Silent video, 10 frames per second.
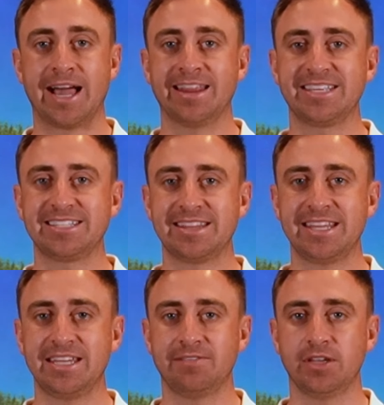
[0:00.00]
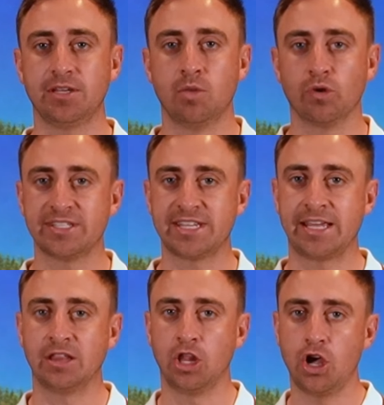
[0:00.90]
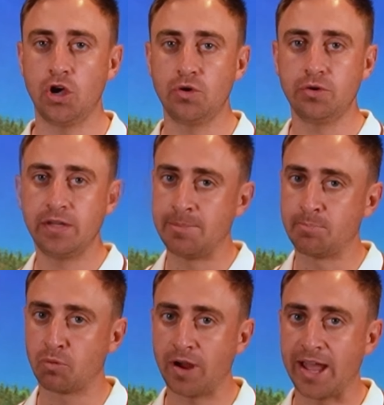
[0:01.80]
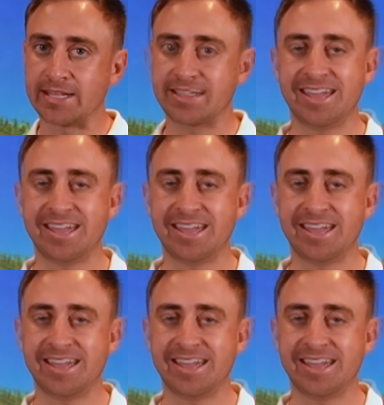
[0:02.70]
I like to think of it more as a load, a press,